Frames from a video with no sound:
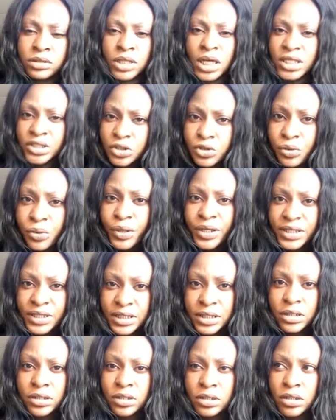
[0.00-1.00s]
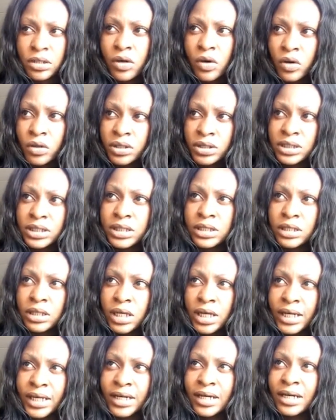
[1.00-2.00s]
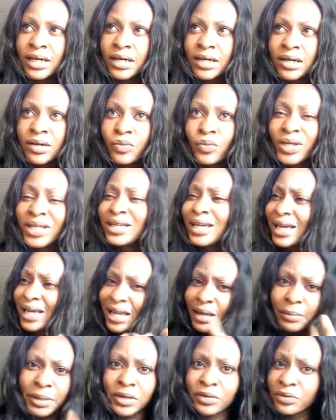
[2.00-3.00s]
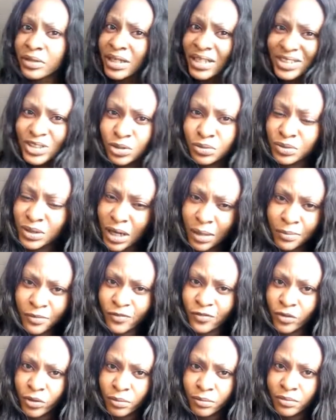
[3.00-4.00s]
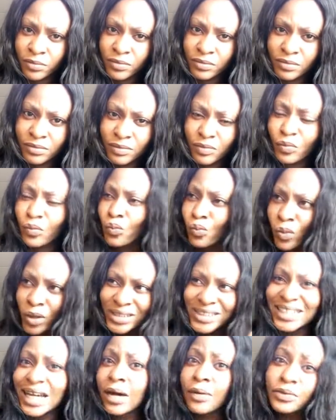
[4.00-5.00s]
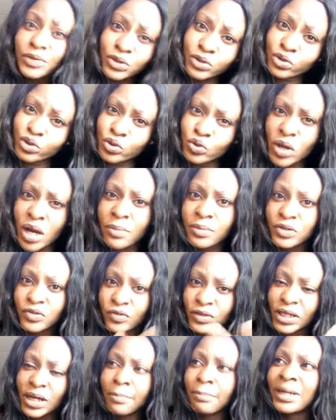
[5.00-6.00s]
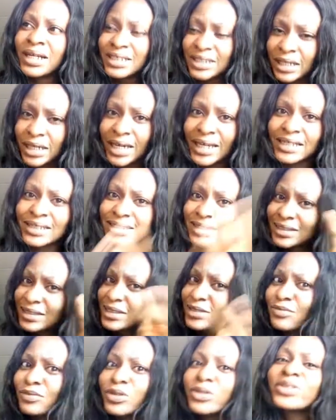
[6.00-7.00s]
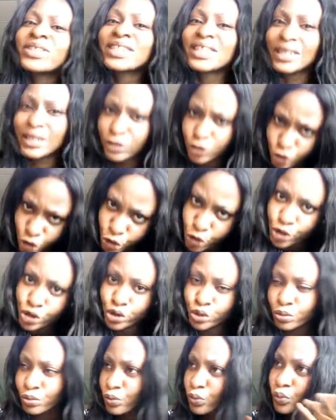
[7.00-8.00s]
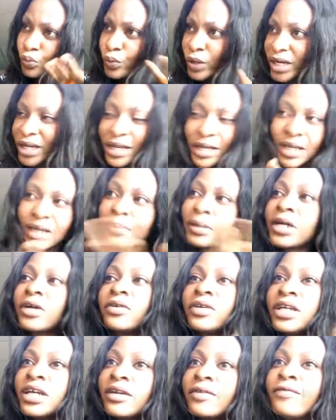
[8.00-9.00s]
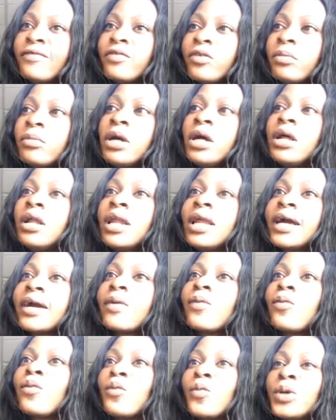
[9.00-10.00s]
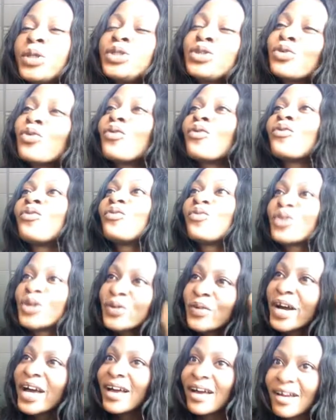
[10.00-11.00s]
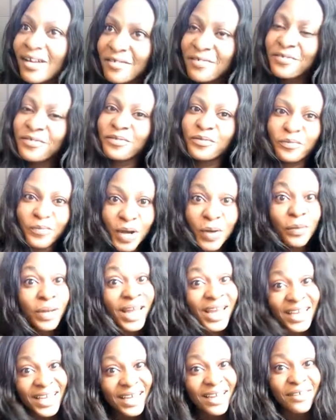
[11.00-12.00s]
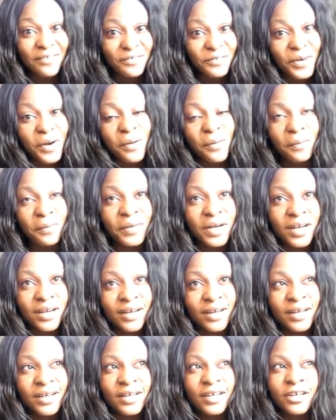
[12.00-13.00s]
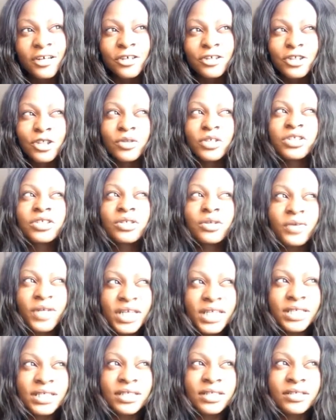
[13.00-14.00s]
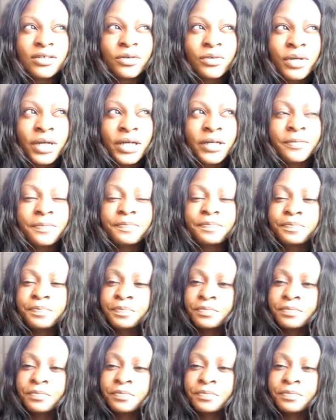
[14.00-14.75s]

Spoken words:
That's crazy, honestly. Like, where the hell am I gonna get subscribers from? 1,000 subscribers for that matter. Like, seriously, YouTube, where the hell am I gonna get it from? Like, what the real F? Where will I get it from? So it's crazy, all right?